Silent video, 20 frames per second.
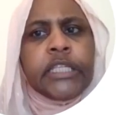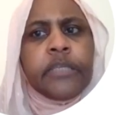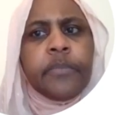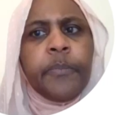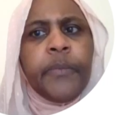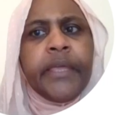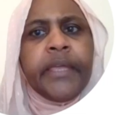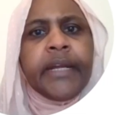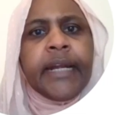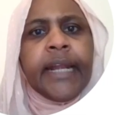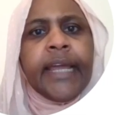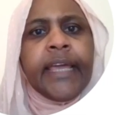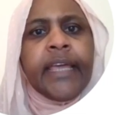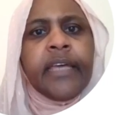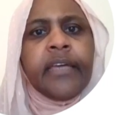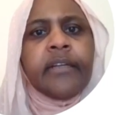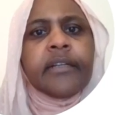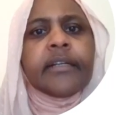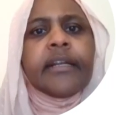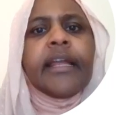peer
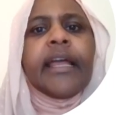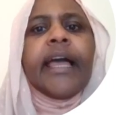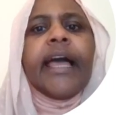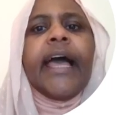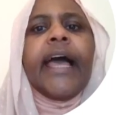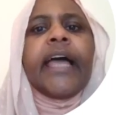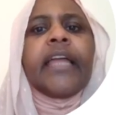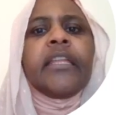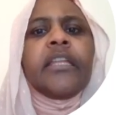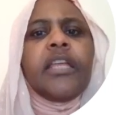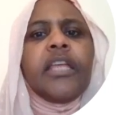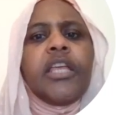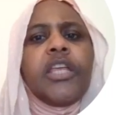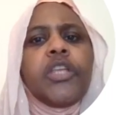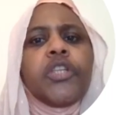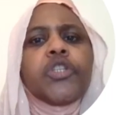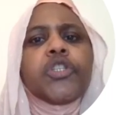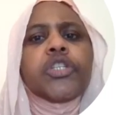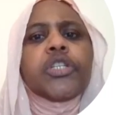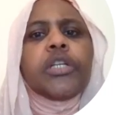layer, and
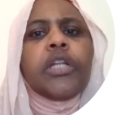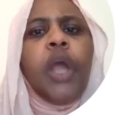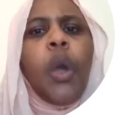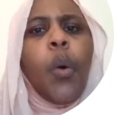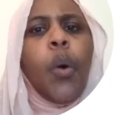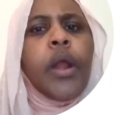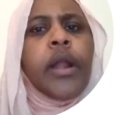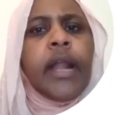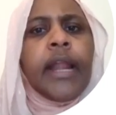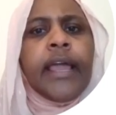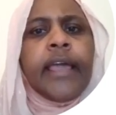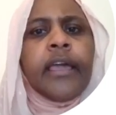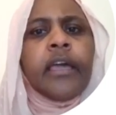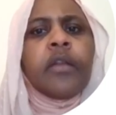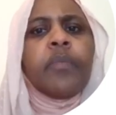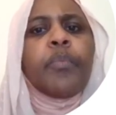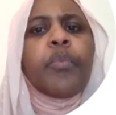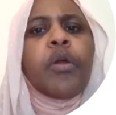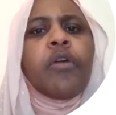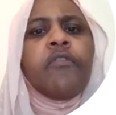each lower
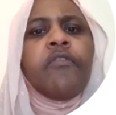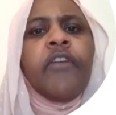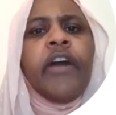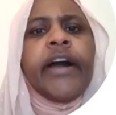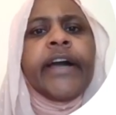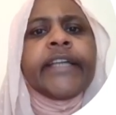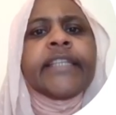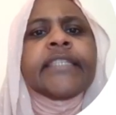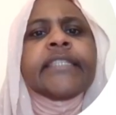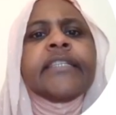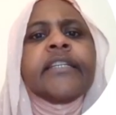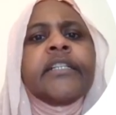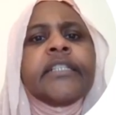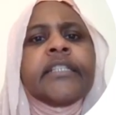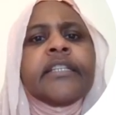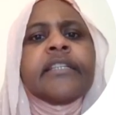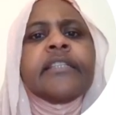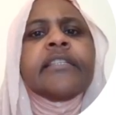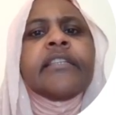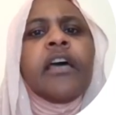layer provides
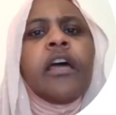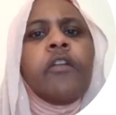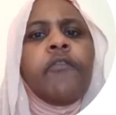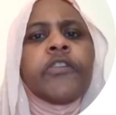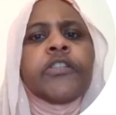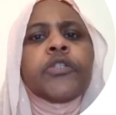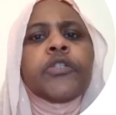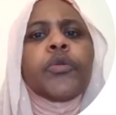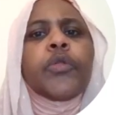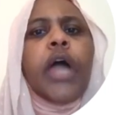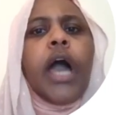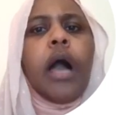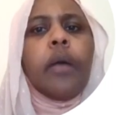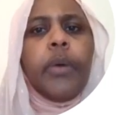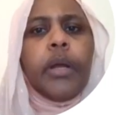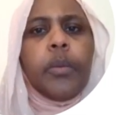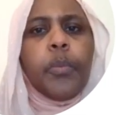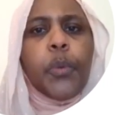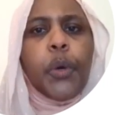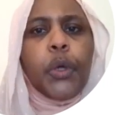certain service to the
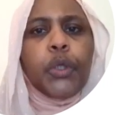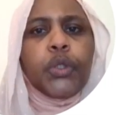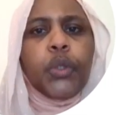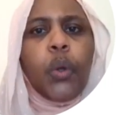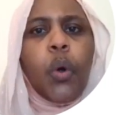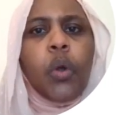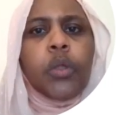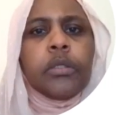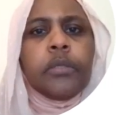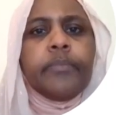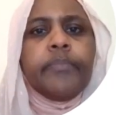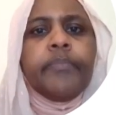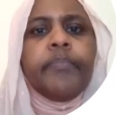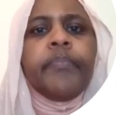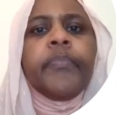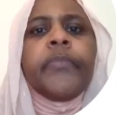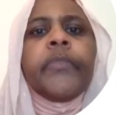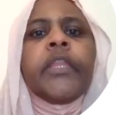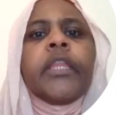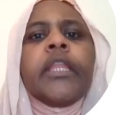upper protocol.
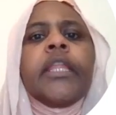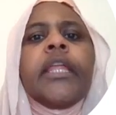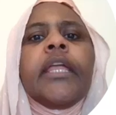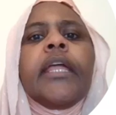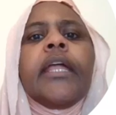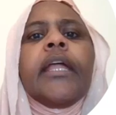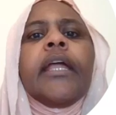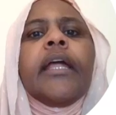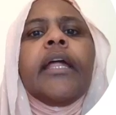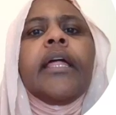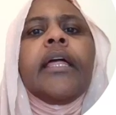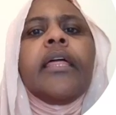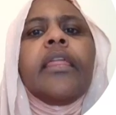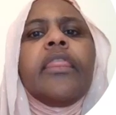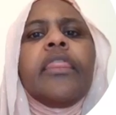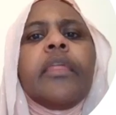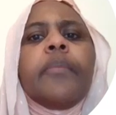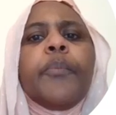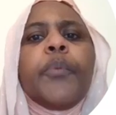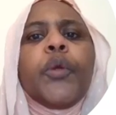
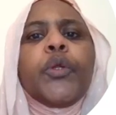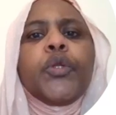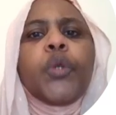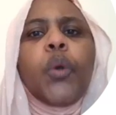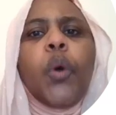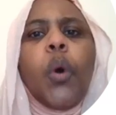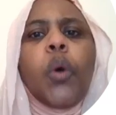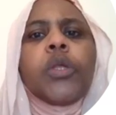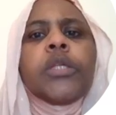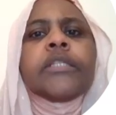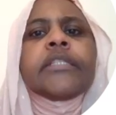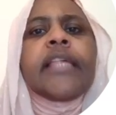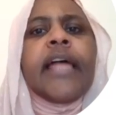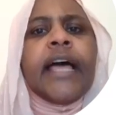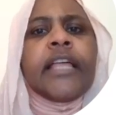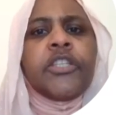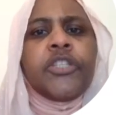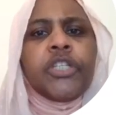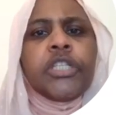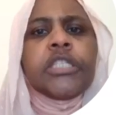The protocols, the
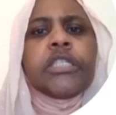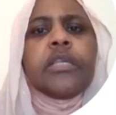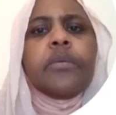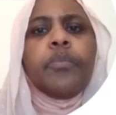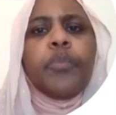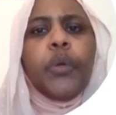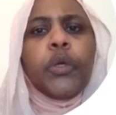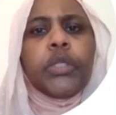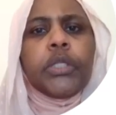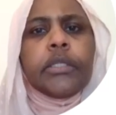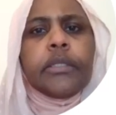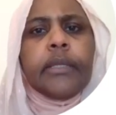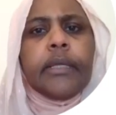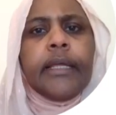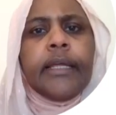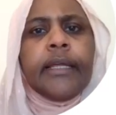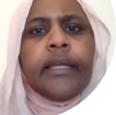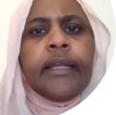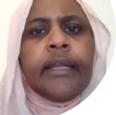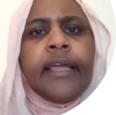adjacent
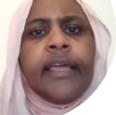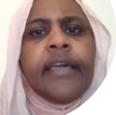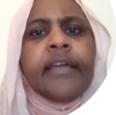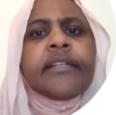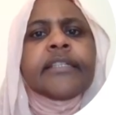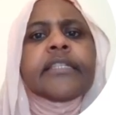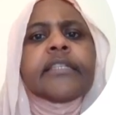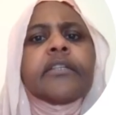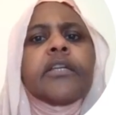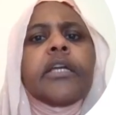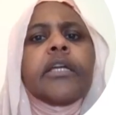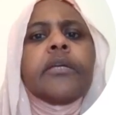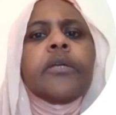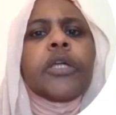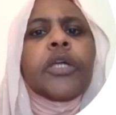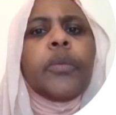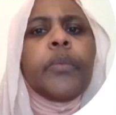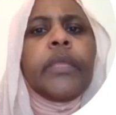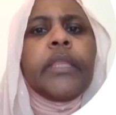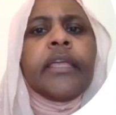layers,
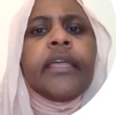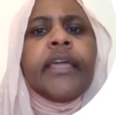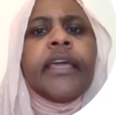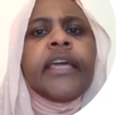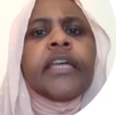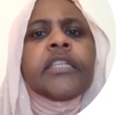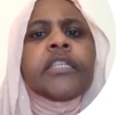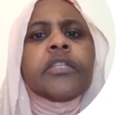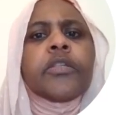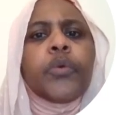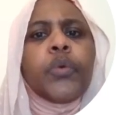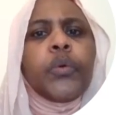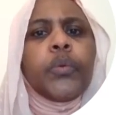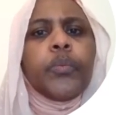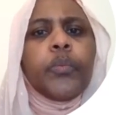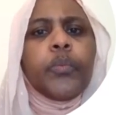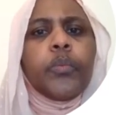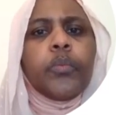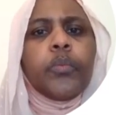communicate through